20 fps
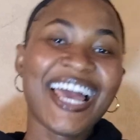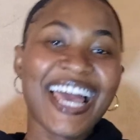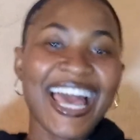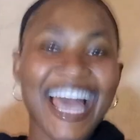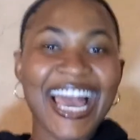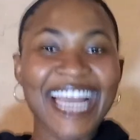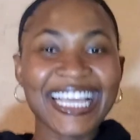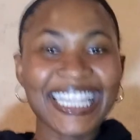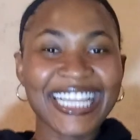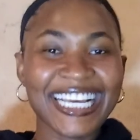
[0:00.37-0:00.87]

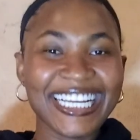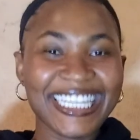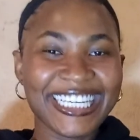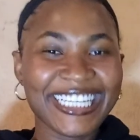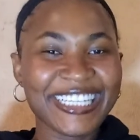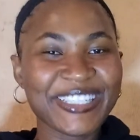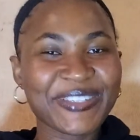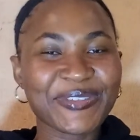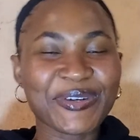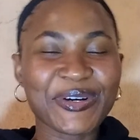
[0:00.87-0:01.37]
Hi,
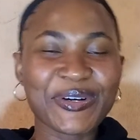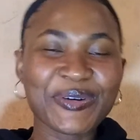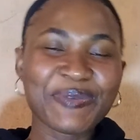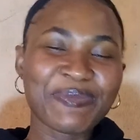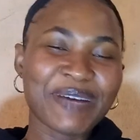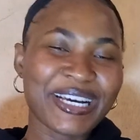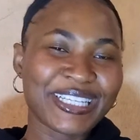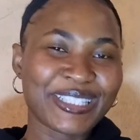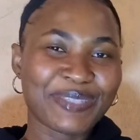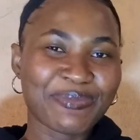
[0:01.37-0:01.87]
ladies, welcome
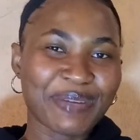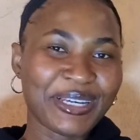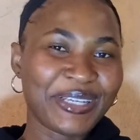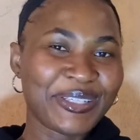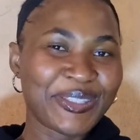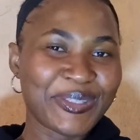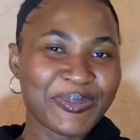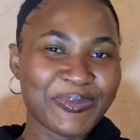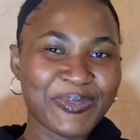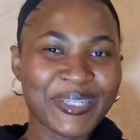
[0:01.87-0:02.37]
back to my
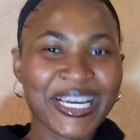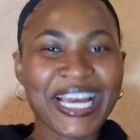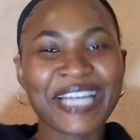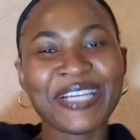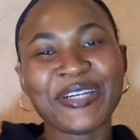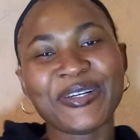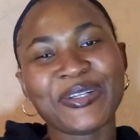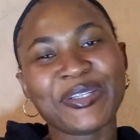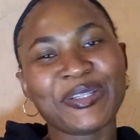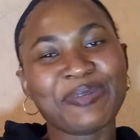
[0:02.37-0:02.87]
YouTube
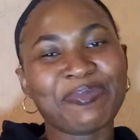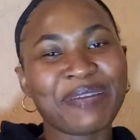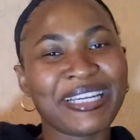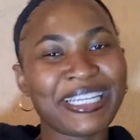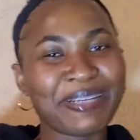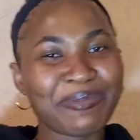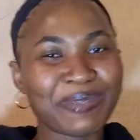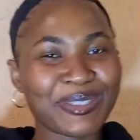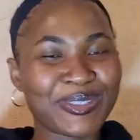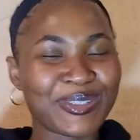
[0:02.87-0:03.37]
channel. My
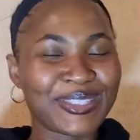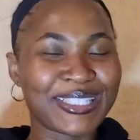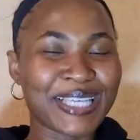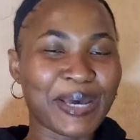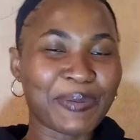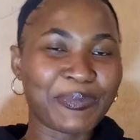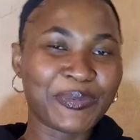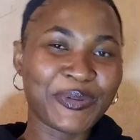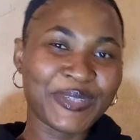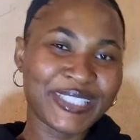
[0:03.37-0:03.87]
name is
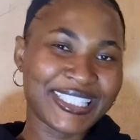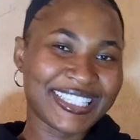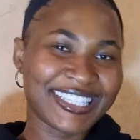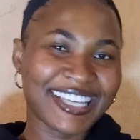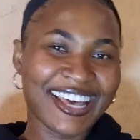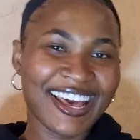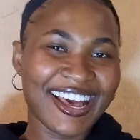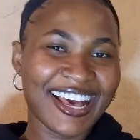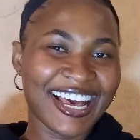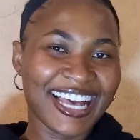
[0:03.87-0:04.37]
Desa
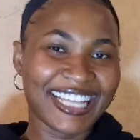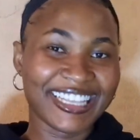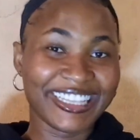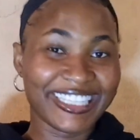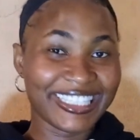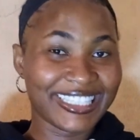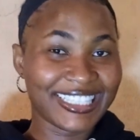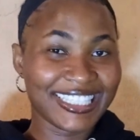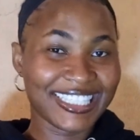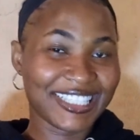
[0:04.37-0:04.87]
Priska, and
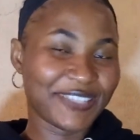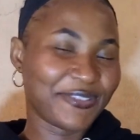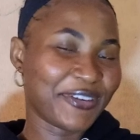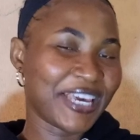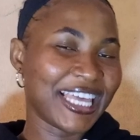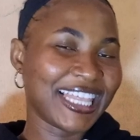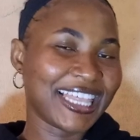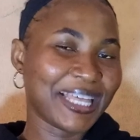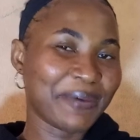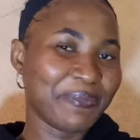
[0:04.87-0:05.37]
this is
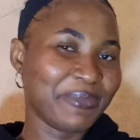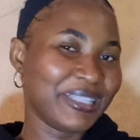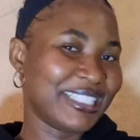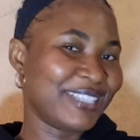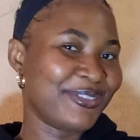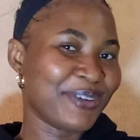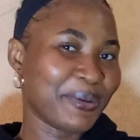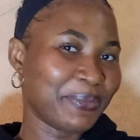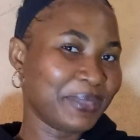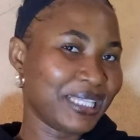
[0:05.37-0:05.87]
Faith
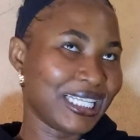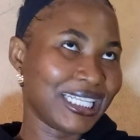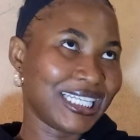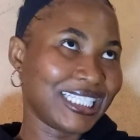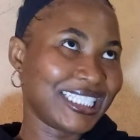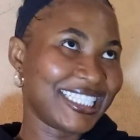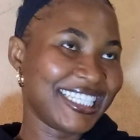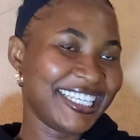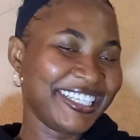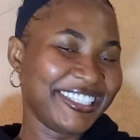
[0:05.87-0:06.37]
with
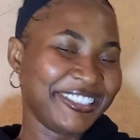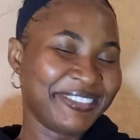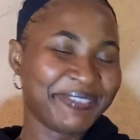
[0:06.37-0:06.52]
Femininity.